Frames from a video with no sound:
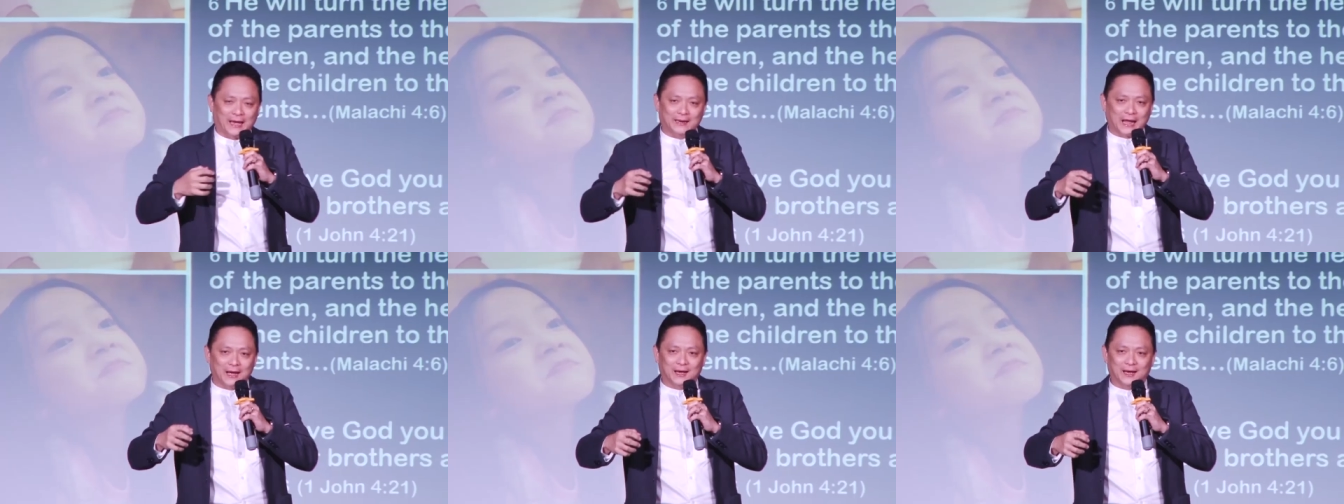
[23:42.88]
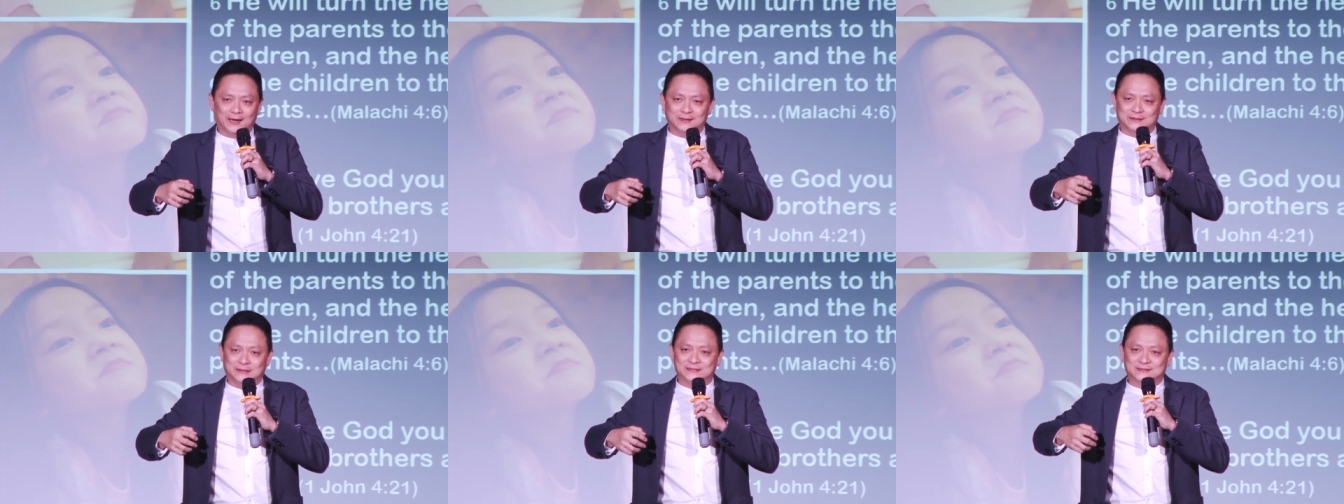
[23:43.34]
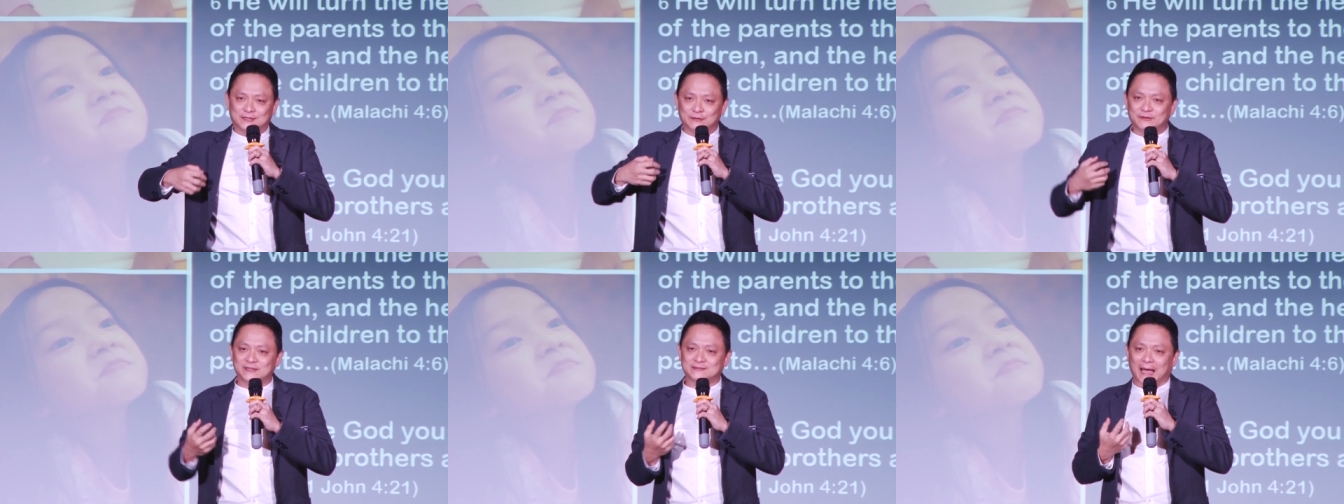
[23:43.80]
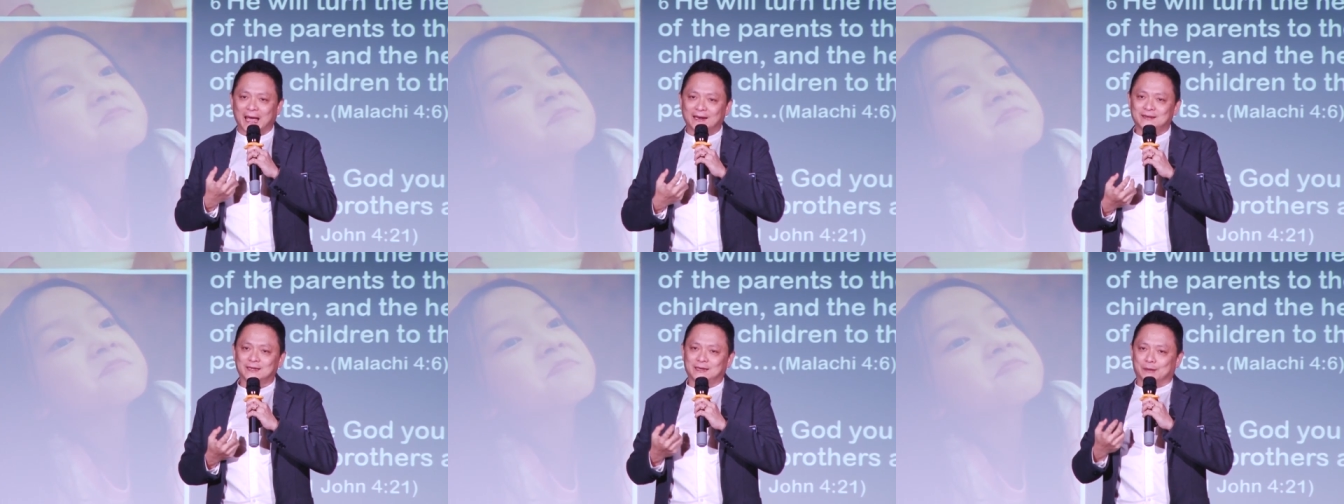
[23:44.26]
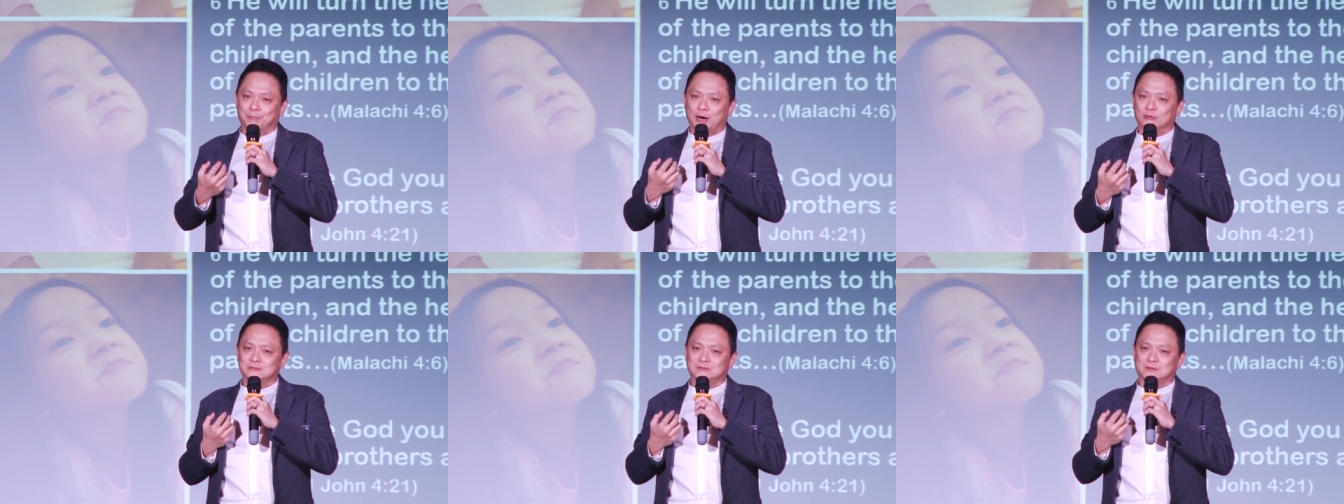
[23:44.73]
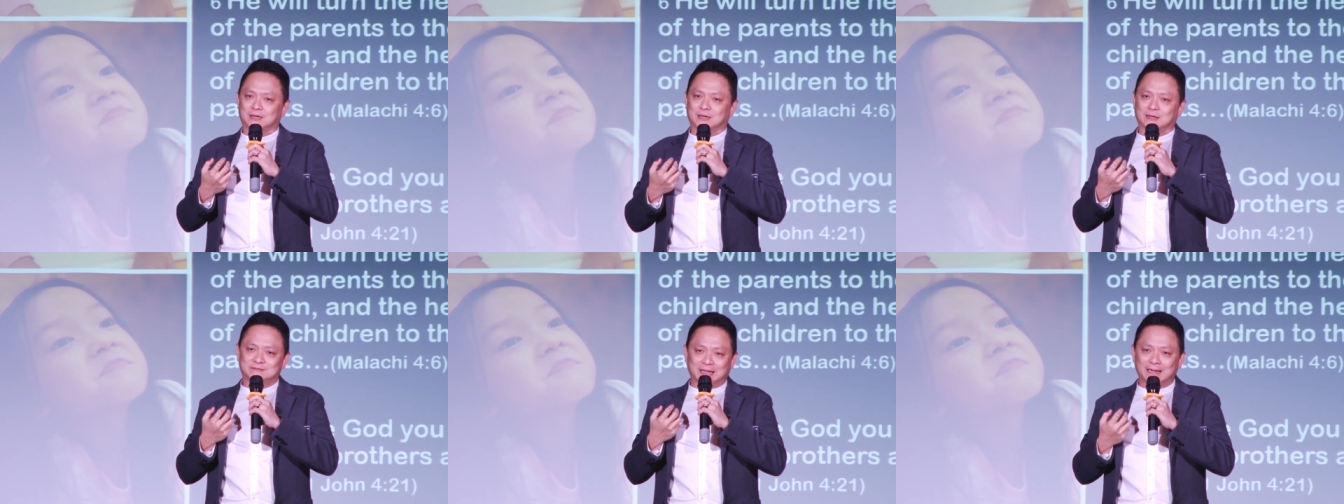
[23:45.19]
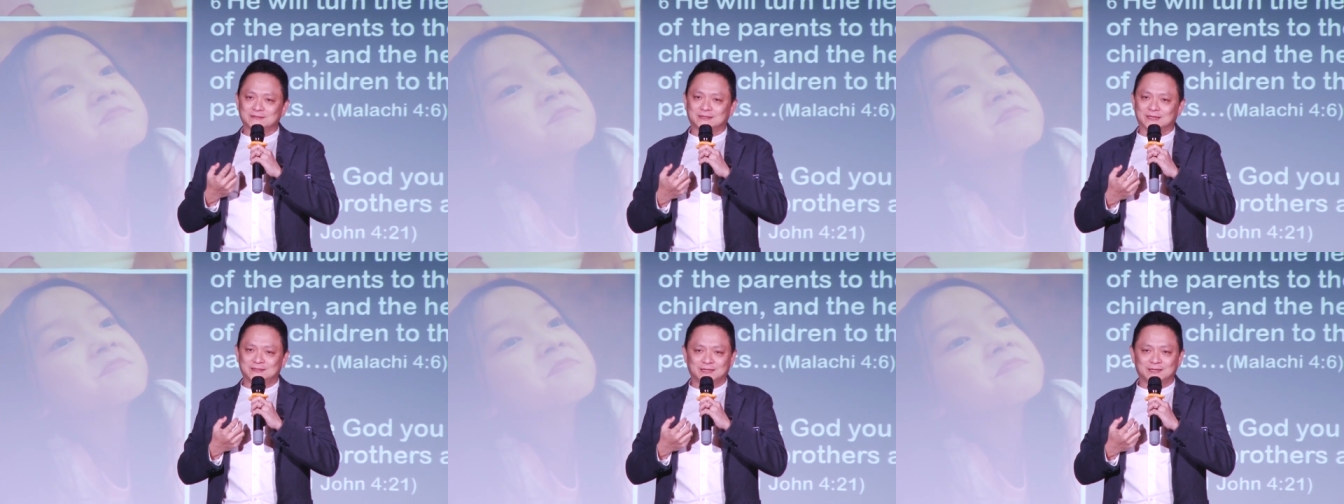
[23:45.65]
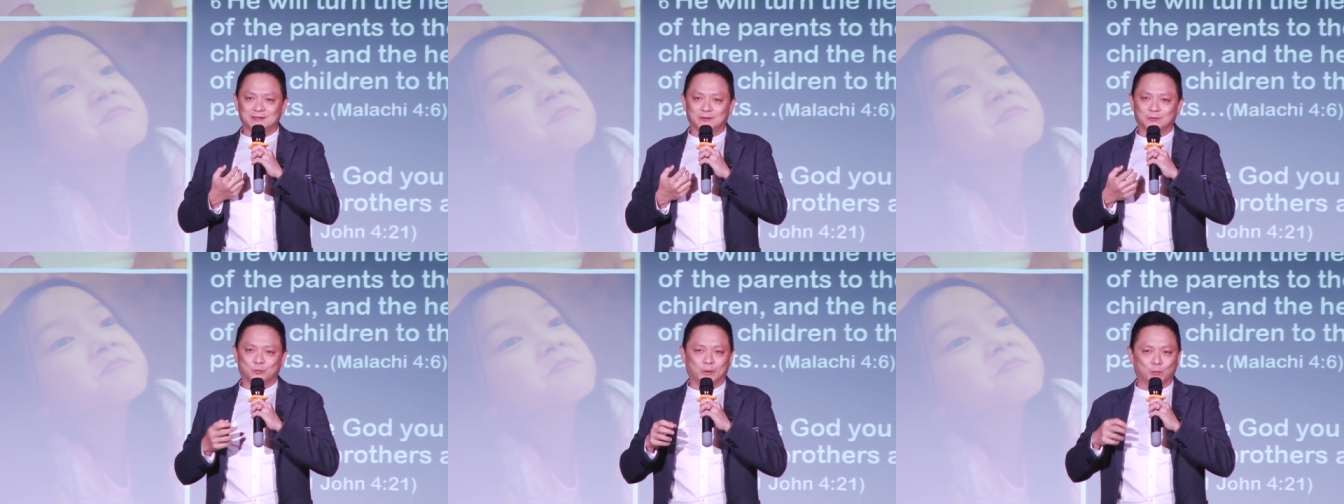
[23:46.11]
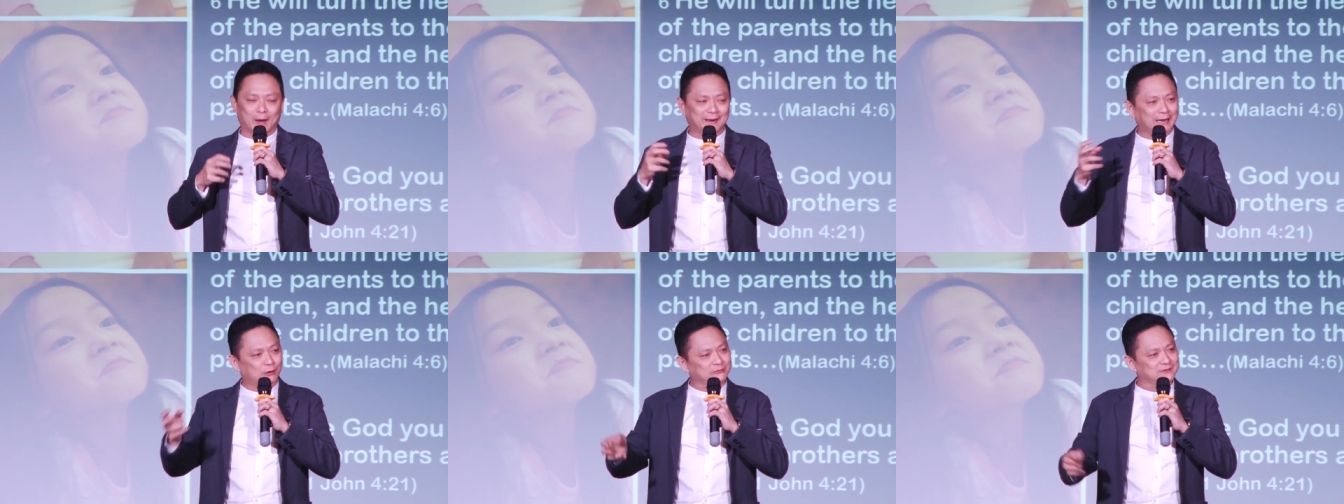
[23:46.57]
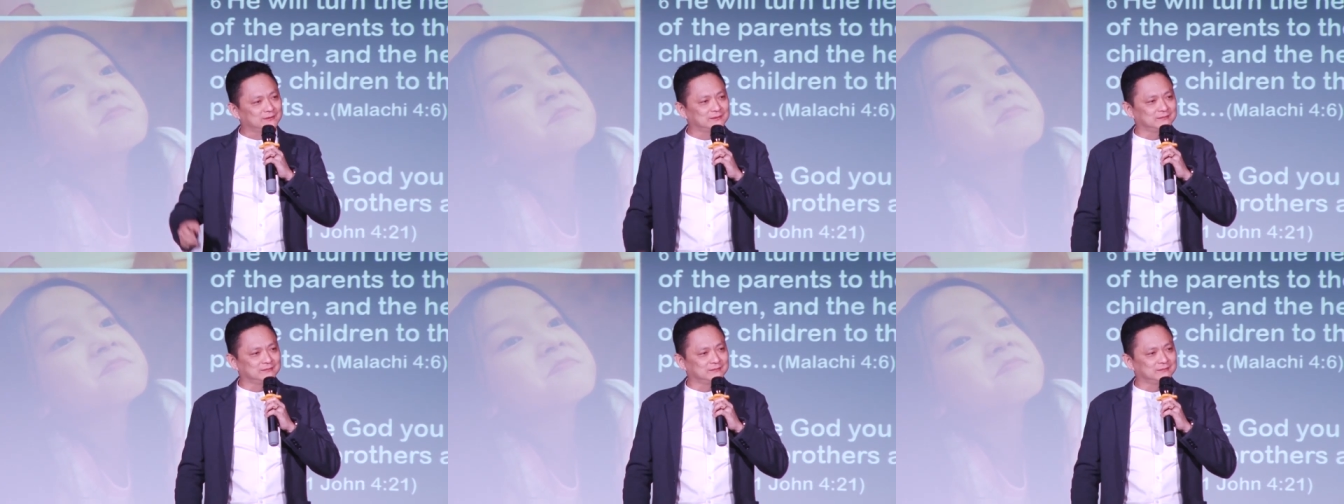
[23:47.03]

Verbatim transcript: And the service ended about 10.30. Uh, we went out.